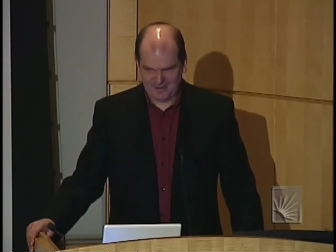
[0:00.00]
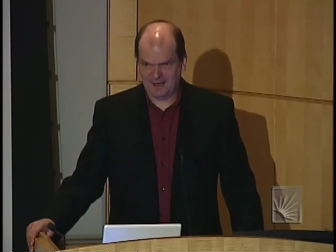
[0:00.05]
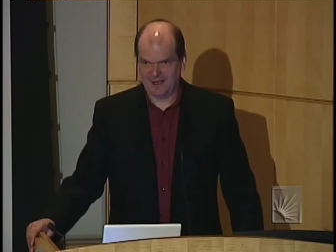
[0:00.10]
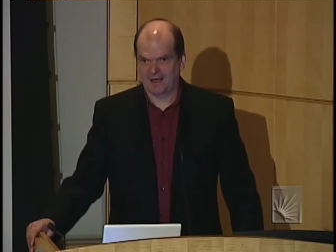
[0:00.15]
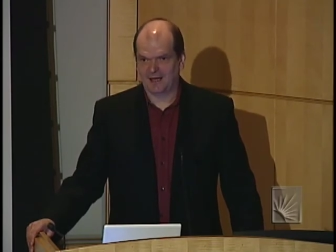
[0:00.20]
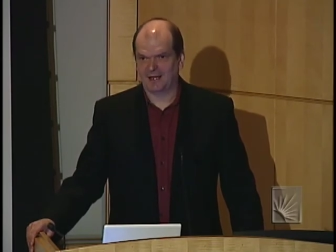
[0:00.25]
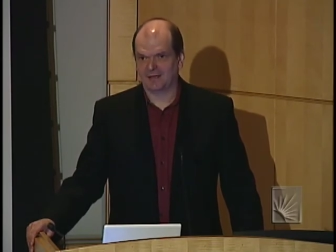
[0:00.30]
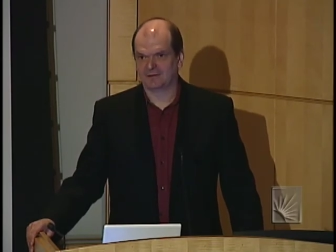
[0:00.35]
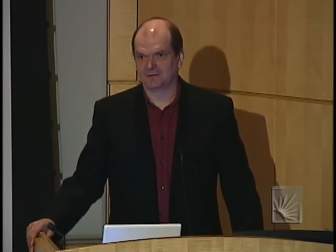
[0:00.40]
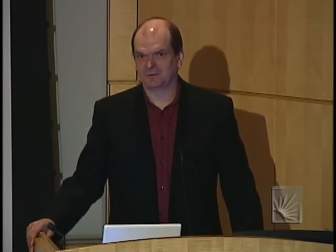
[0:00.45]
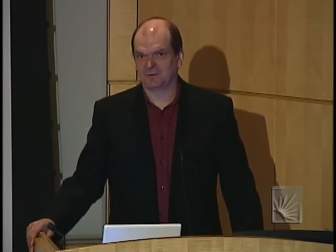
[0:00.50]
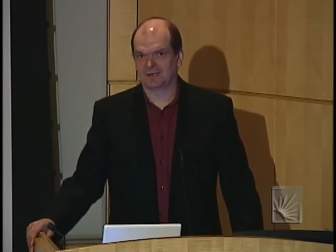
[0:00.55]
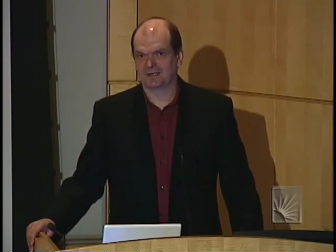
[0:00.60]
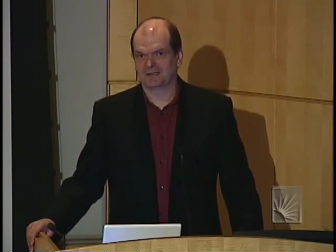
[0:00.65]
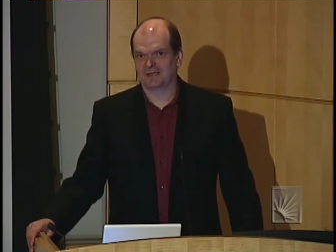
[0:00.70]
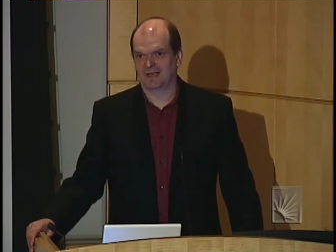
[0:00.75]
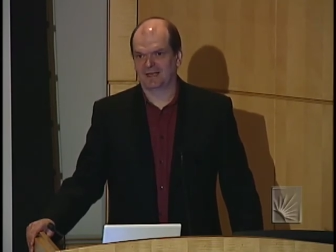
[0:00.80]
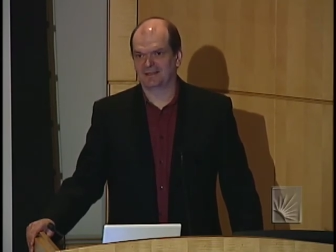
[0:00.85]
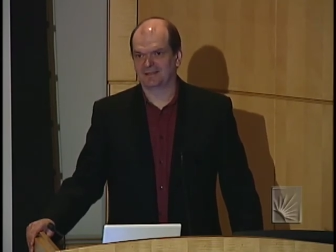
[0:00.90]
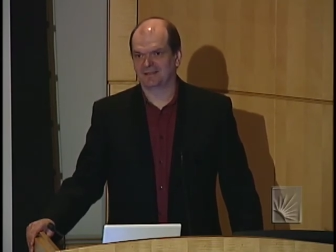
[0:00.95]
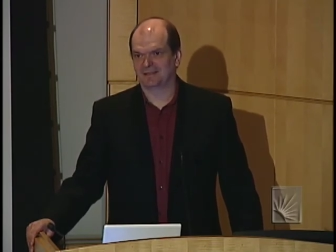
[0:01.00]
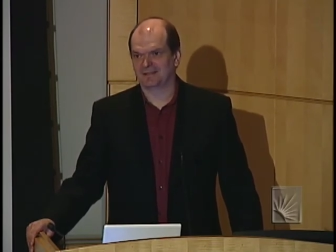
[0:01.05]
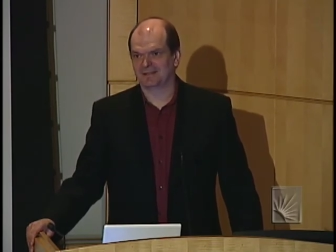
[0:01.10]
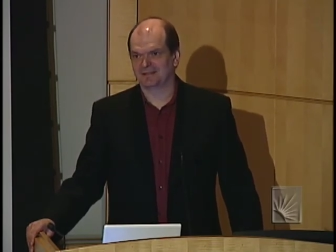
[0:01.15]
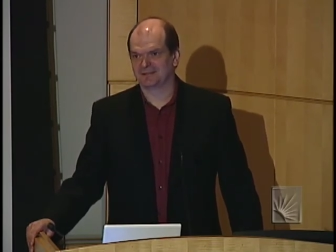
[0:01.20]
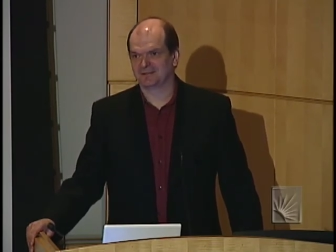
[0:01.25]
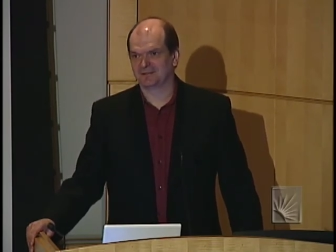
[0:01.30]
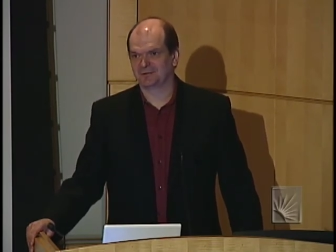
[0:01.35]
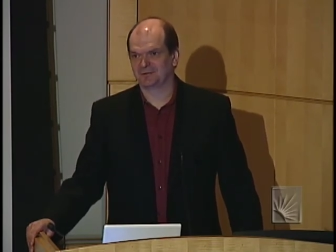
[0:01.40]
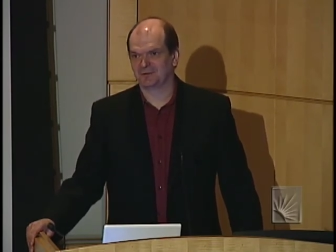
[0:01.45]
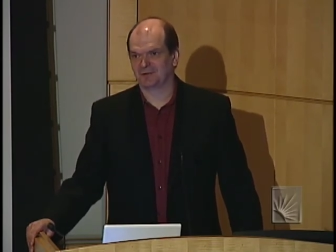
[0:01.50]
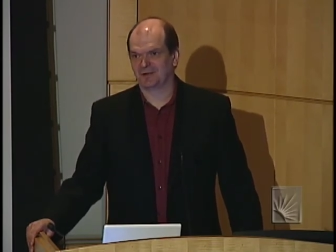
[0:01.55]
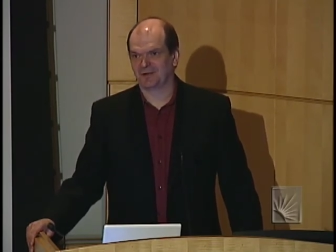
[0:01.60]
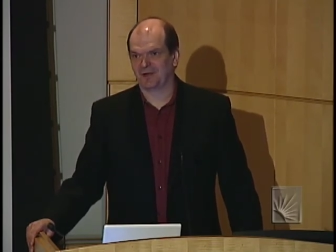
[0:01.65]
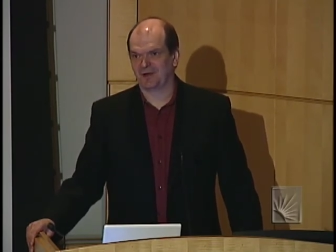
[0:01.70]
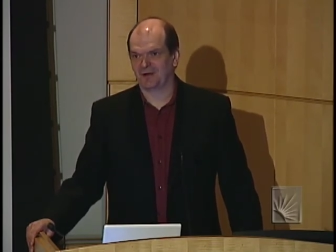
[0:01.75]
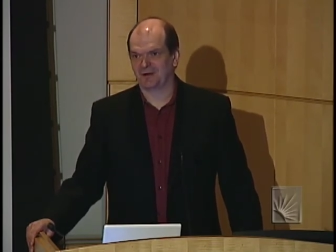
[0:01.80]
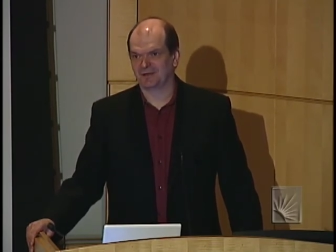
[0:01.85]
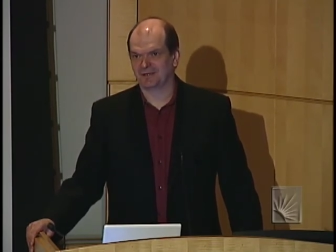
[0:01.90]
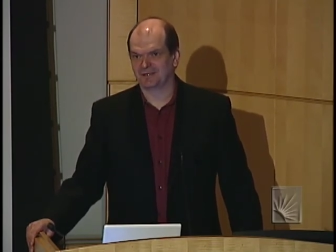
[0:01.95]
uh, to attend and listen to your
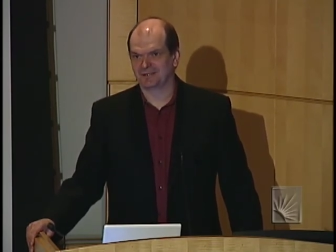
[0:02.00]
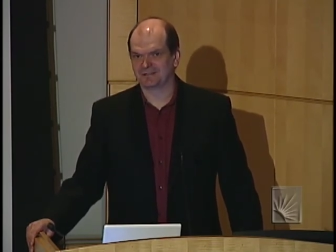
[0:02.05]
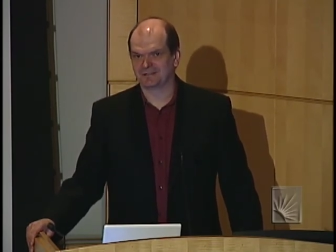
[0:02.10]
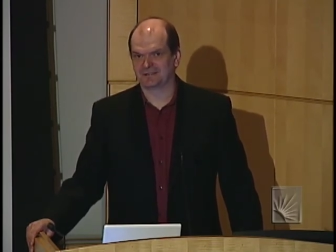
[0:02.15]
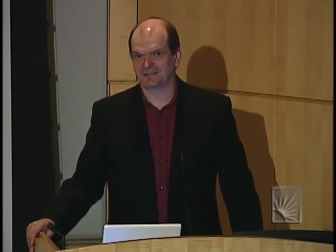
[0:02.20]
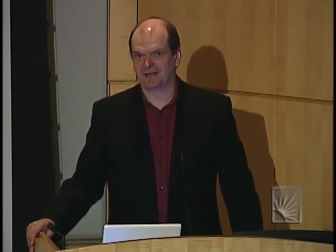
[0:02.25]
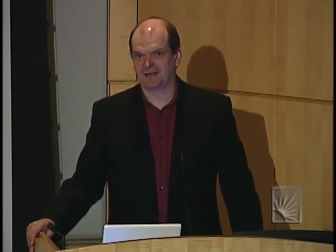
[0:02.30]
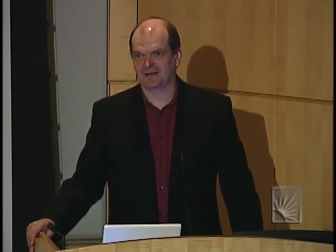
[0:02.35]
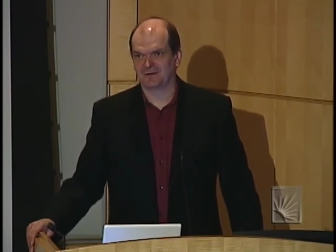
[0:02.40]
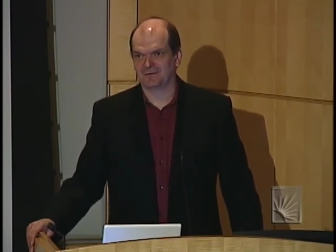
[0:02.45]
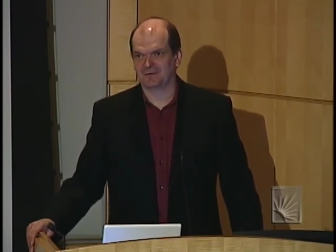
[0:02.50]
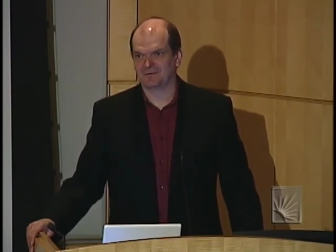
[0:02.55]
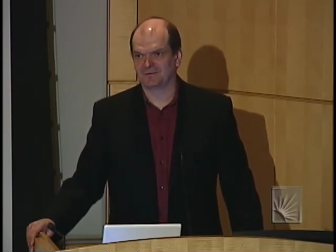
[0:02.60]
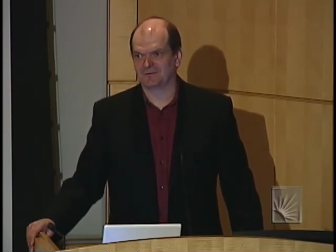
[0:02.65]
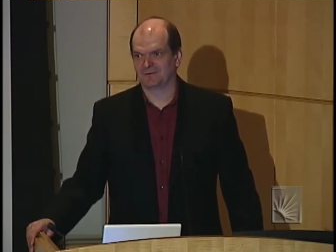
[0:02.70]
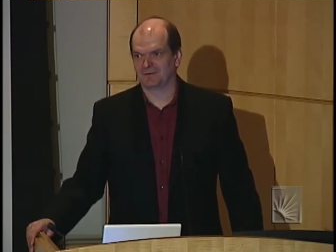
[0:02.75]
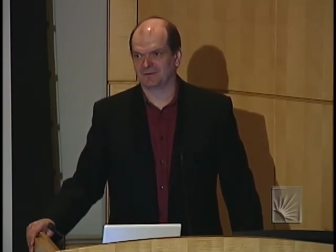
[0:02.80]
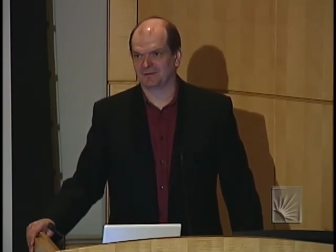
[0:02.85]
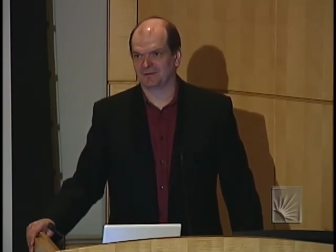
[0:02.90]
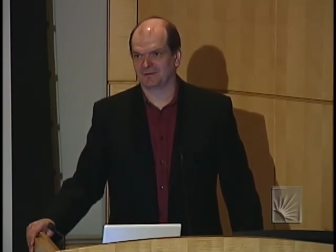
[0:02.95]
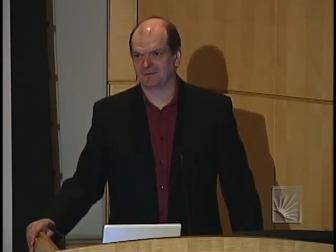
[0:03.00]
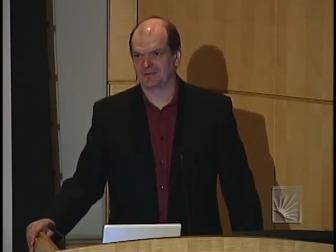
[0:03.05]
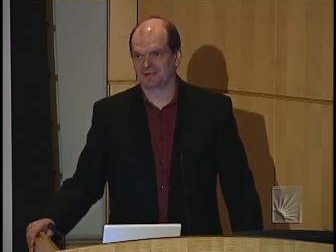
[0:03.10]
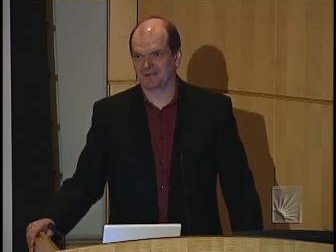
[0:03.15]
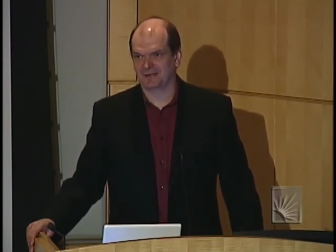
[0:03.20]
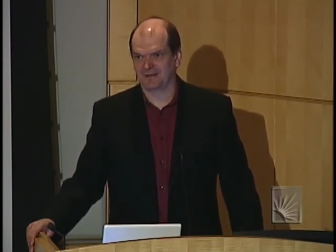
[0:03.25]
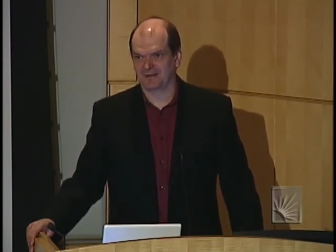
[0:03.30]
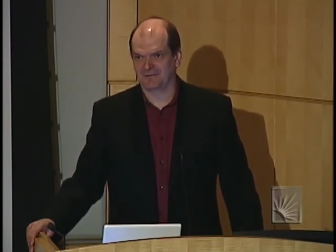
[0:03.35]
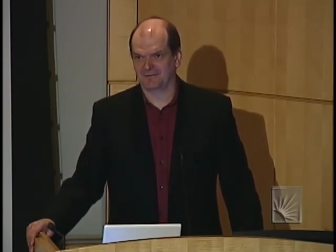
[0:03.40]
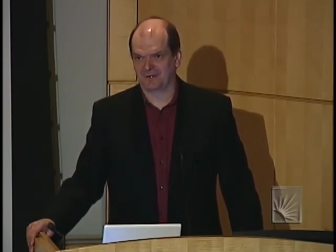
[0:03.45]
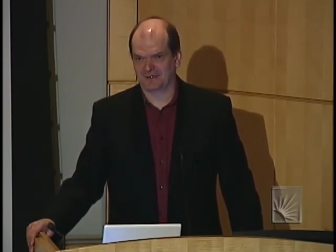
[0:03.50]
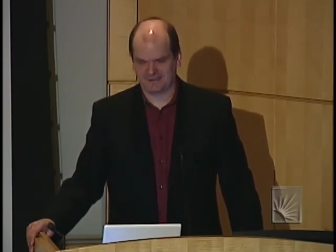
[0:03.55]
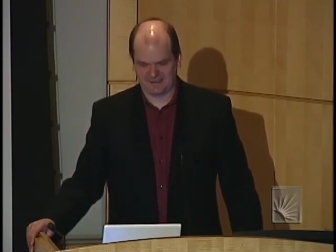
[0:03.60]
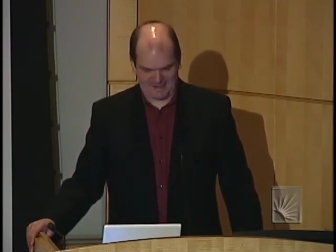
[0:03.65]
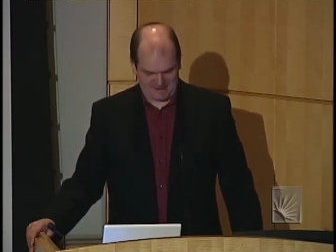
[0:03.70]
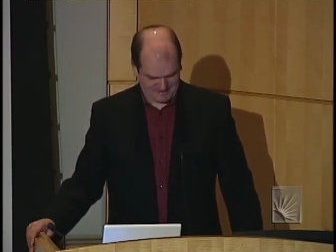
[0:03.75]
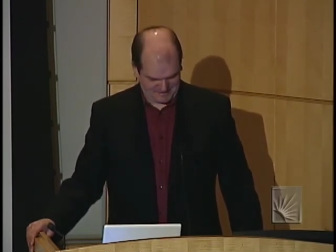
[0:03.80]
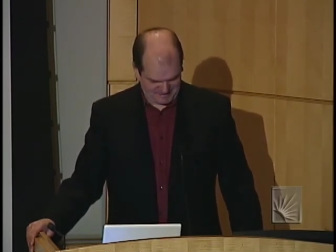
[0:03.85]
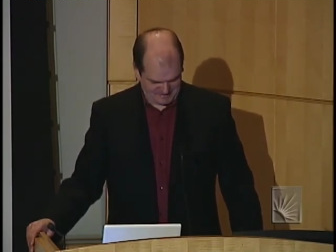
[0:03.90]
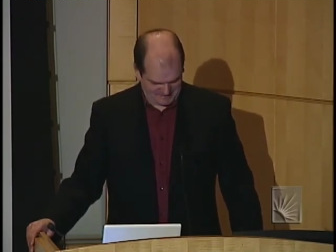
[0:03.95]
colleagues uh, with uh, really a
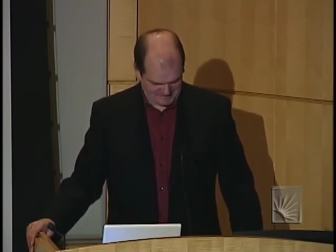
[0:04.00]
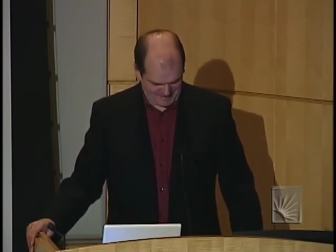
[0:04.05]
fantastic